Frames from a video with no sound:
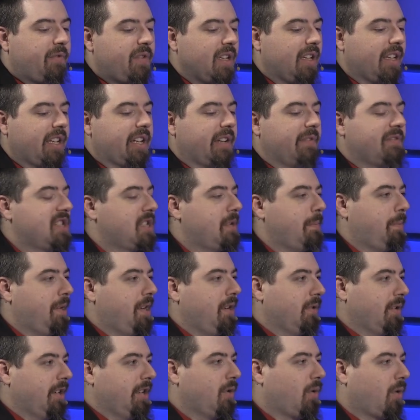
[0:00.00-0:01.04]
feeling of
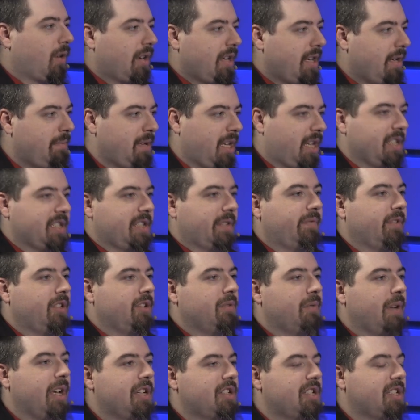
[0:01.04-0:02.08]
superiority because of
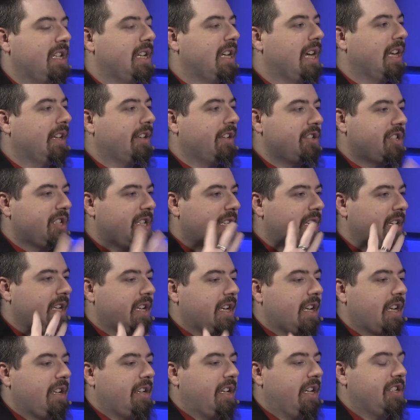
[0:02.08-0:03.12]
New Age theology,
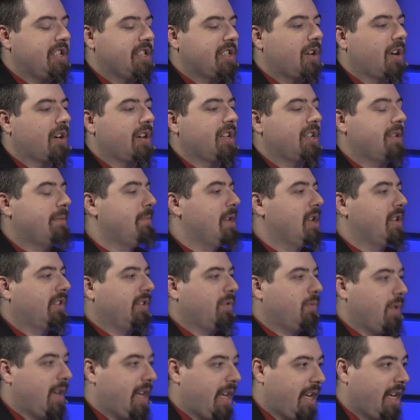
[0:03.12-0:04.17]
it started to melt
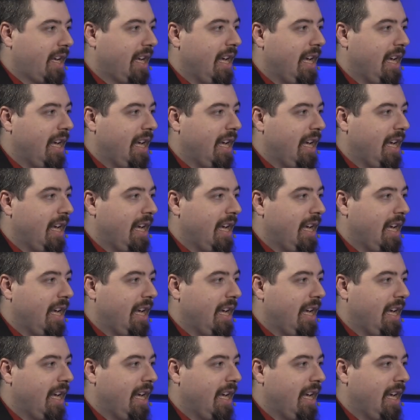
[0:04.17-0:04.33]
away.